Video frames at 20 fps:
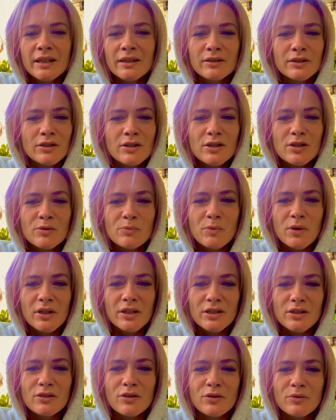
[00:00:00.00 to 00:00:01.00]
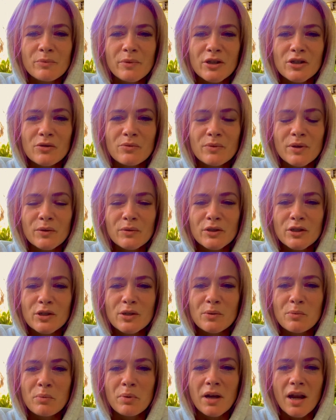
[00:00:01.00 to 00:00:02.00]
to the smallest known measurement, which is
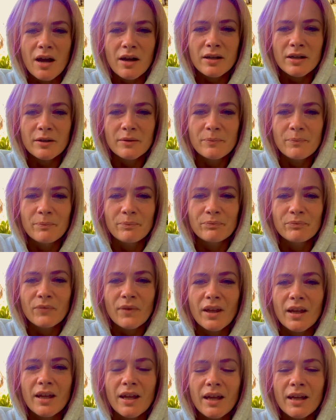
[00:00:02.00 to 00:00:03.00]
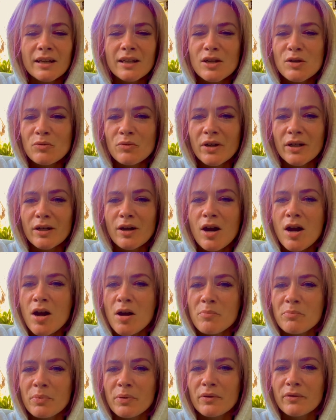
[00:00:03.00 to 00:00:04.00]
a Planck. And he went
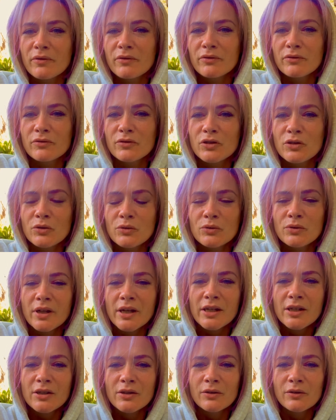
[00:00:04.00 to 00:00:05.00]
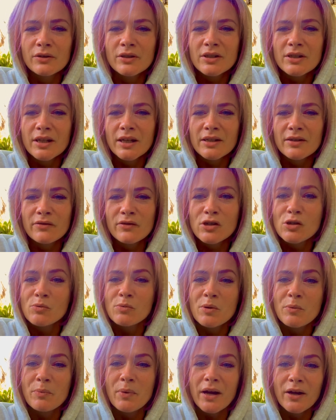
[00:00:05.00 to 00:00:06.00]
up to, like, you know, the size of a
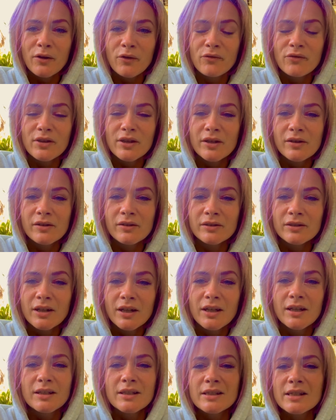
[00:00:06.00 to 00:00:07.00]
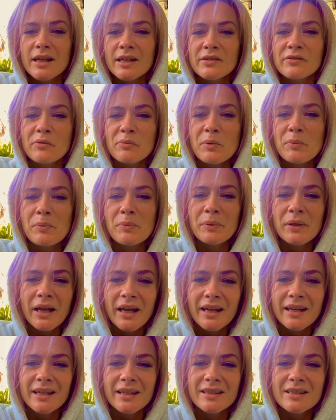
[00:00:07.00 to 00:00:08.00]
human biofield, size of a
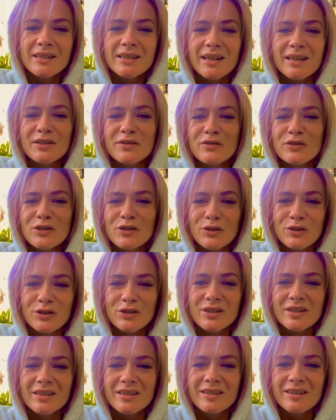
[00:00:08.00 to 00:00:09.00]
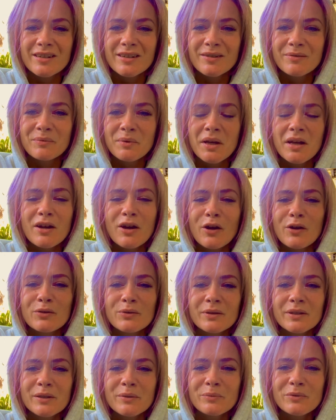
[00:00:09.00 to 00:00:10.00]
planet, the size of a solar system, all the
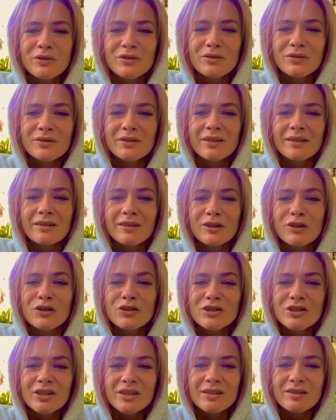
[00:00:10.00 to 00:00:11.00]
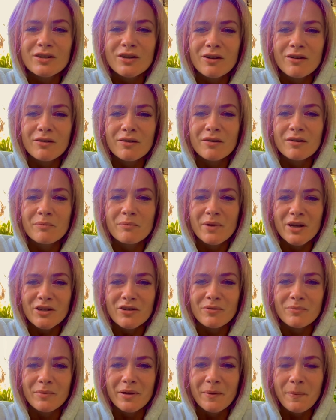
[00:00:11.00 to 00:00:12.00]
way up to the largest known
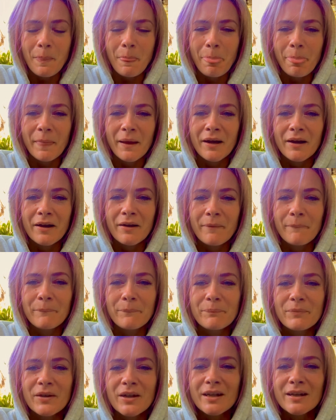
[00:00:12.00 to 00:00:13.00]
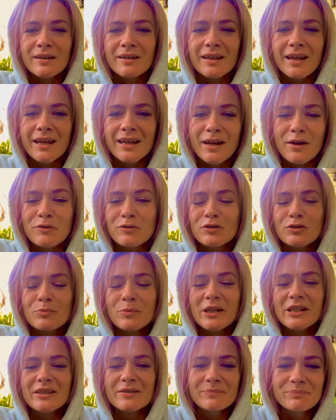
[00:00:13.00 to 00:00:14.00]
measurement in like outer
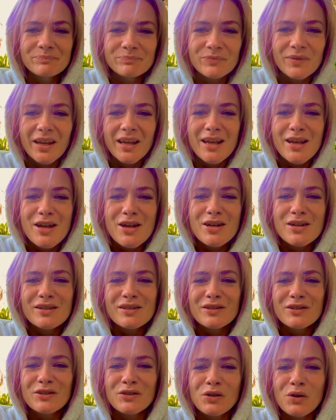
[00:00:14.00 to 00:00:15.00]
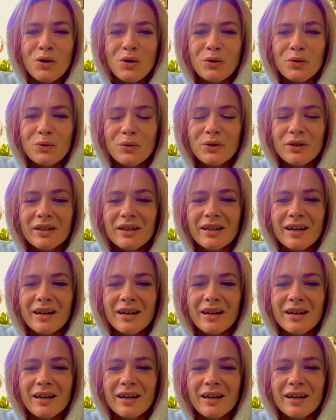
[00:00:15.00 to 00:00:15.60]
space. So